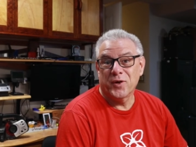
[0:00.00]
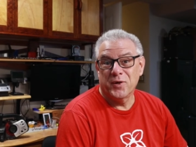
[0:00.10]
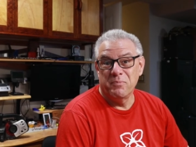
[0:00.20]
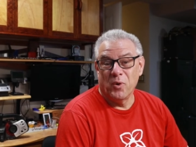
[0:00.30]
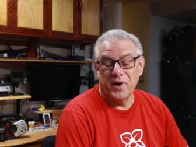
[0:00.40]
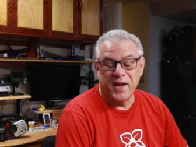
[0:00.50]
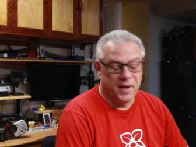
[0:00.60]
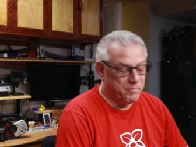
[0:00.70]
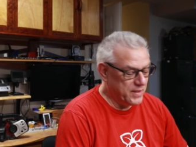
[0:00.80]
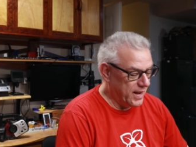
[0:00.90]
Good
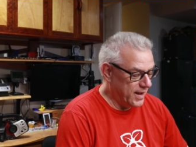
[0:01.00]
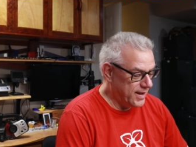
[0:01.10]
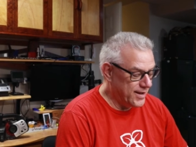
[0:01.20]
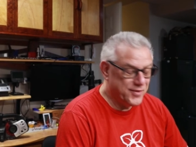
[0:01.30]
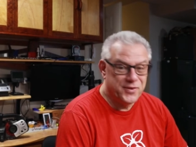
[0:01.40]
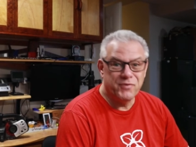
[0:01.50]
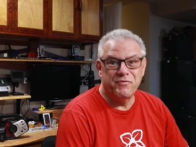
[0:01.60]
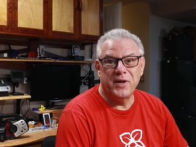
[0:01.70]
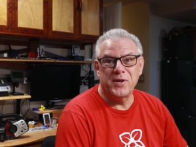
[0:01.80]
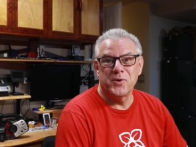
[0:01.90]
morning. This
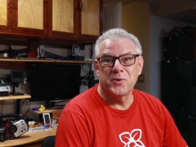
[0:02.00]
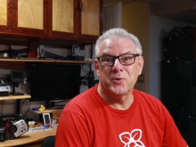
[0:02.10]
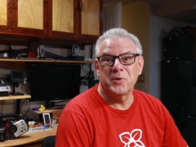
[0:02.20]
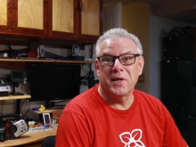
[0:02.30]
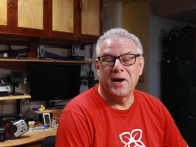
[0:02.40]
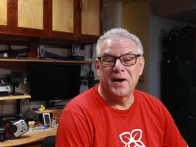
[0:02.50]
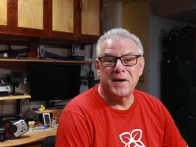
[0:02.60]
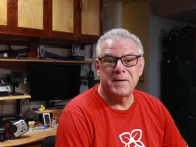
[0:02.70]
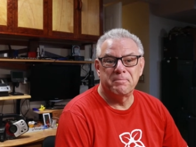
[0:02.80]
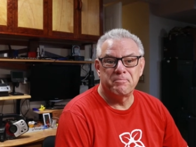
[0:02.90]

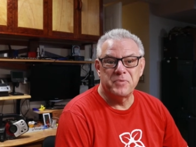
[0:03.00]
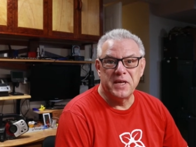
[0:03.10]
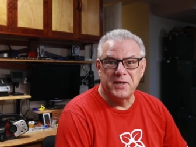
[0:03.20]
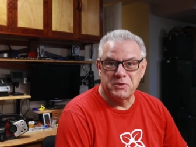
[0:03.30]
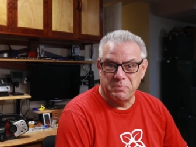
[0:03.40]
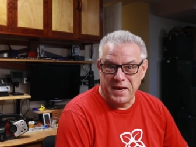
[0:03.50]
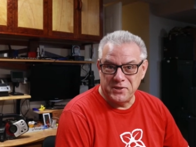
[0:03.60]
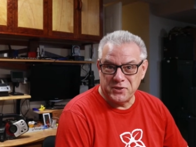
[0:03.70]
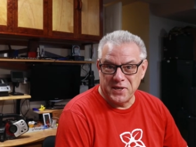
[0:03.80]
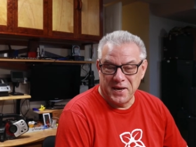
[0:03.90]
video is
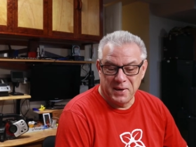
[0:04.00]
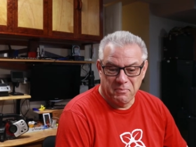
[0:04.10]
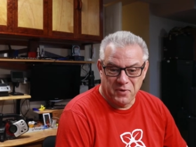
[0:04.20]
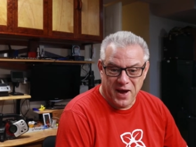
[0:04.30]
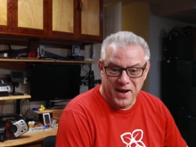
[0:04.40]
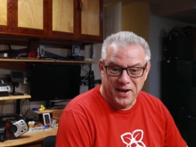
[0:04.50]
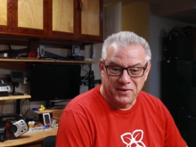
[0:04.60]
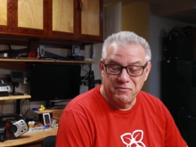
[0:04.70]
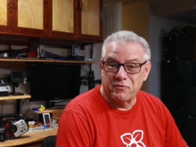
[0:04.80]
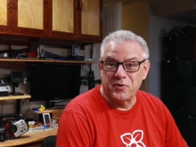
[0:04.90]
based on a
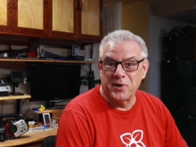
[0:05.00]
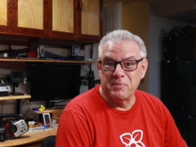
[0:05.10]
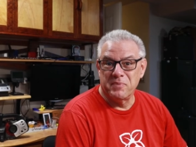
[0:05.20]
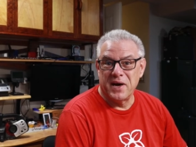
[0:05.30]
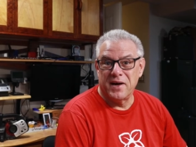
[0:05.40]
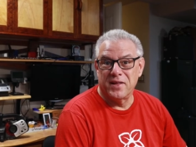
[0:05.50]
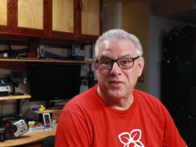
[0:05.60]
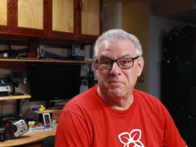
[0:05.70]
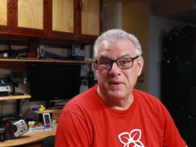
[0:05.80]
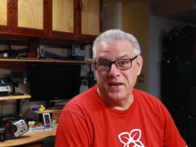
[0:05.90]
product from
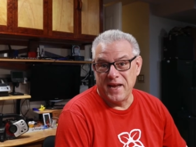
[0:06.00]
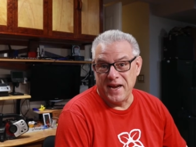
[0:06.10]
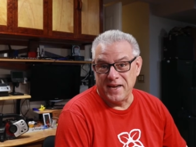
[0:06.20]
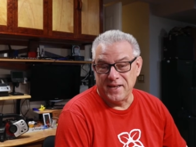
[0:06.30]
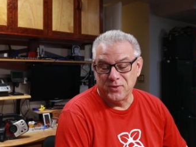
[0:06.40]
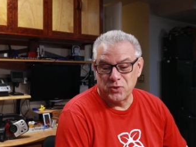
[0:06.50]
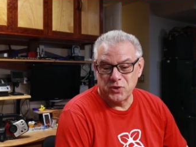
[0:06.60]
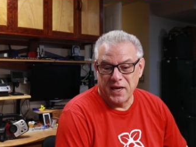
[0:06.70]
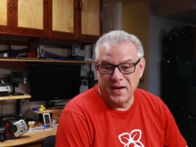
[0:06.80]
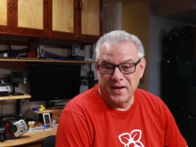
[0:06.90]
the
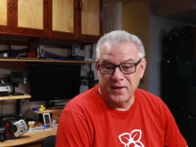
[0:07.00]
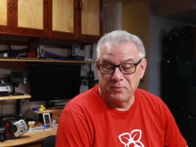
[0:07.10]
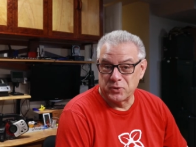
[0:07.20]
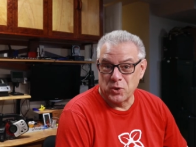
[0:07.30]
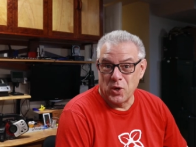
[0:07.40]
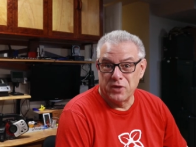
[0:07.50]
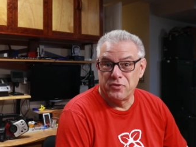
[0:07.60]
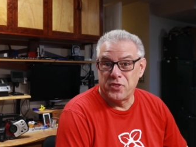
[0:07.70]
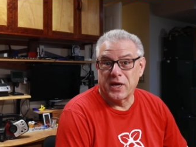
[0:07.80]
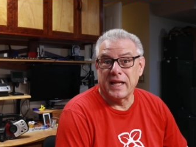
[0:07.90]
mid-'80s. It was
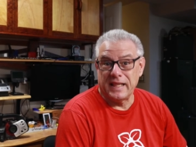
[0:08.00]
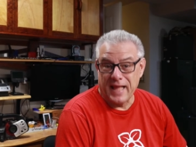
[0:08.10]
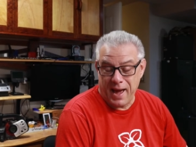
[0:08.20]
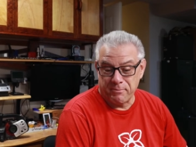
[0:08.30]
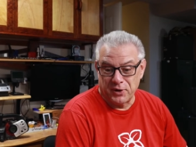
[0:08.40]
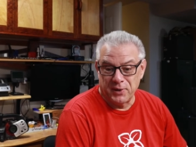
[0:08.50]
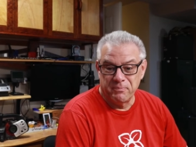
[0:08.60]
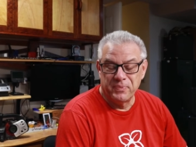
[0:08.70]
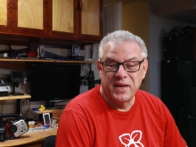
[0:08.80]
called the Clapper.